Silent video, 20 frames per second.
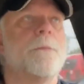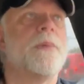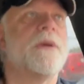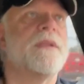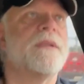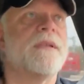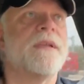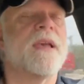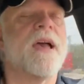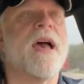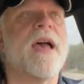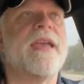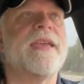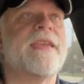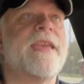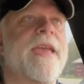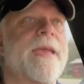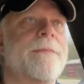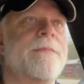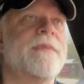but Guy
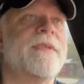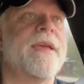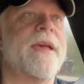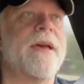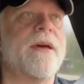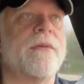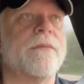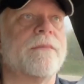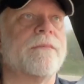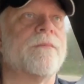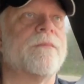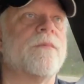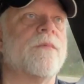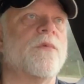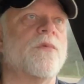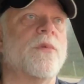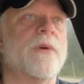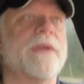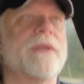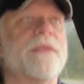came down
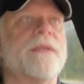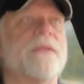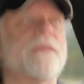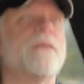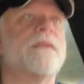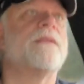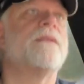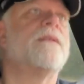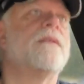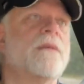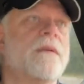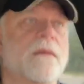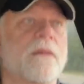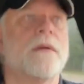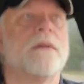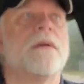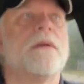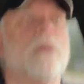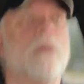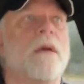
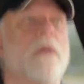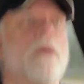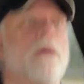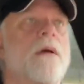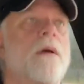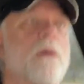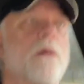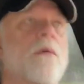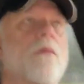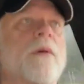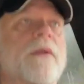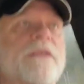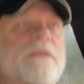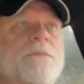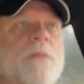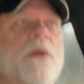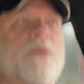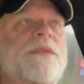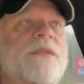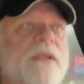with what's
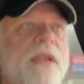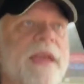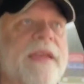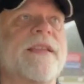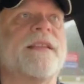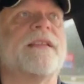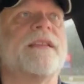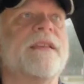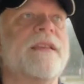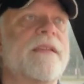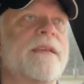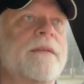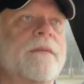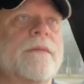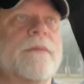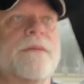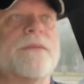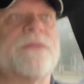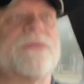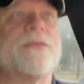most likely
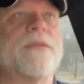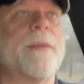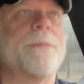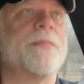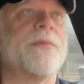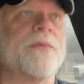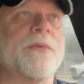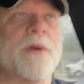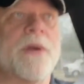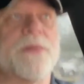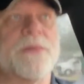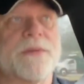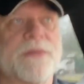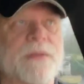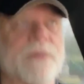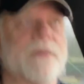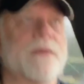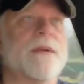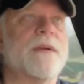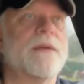strep
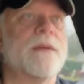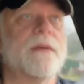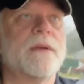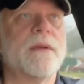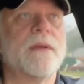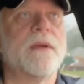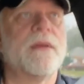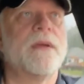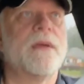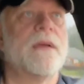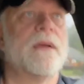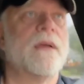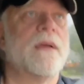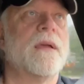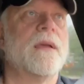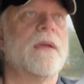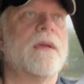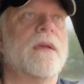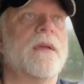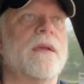throat.
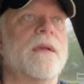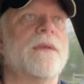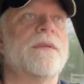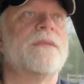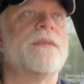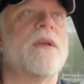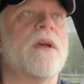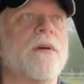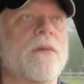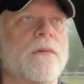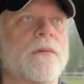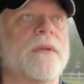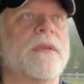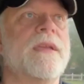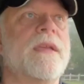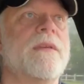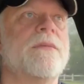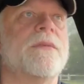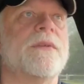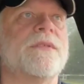So
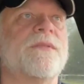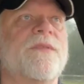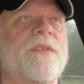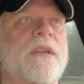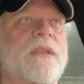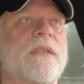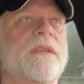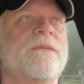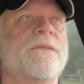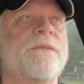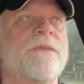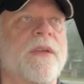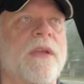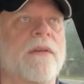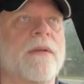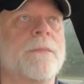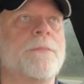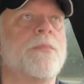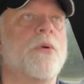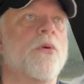he was feeling
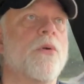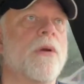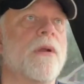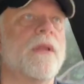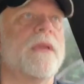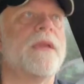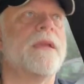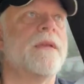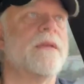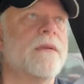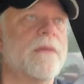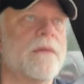very poorly